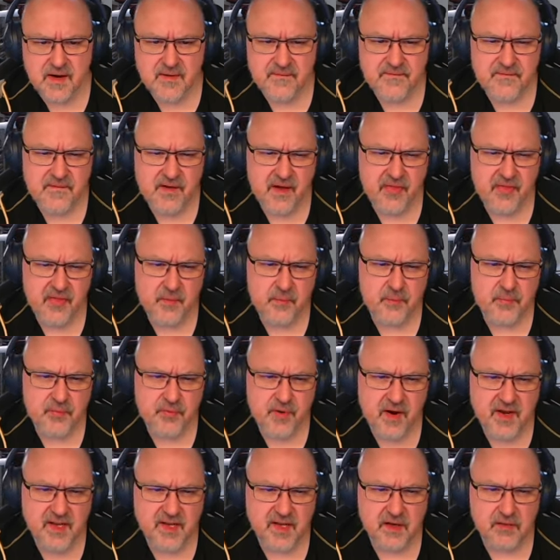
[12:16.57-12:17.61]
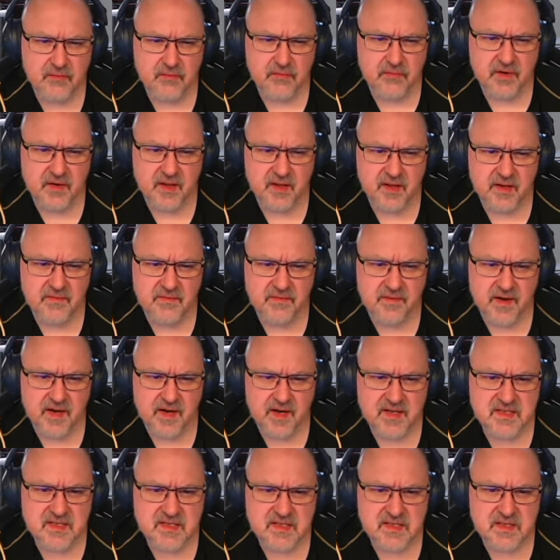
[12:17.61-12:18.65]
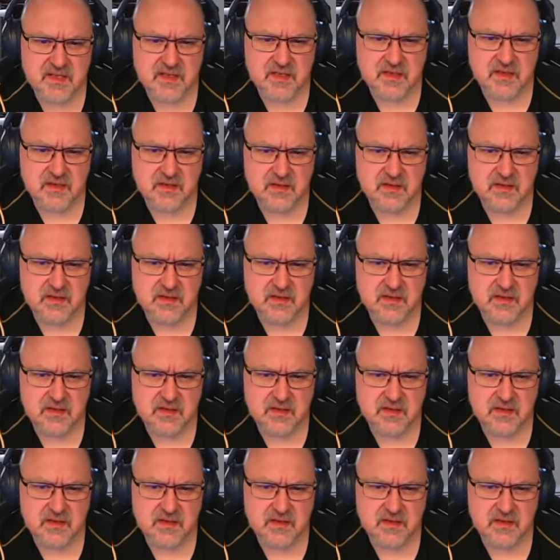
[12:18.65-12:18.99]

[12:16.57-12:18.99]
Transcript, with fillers: Found the break-in really fast.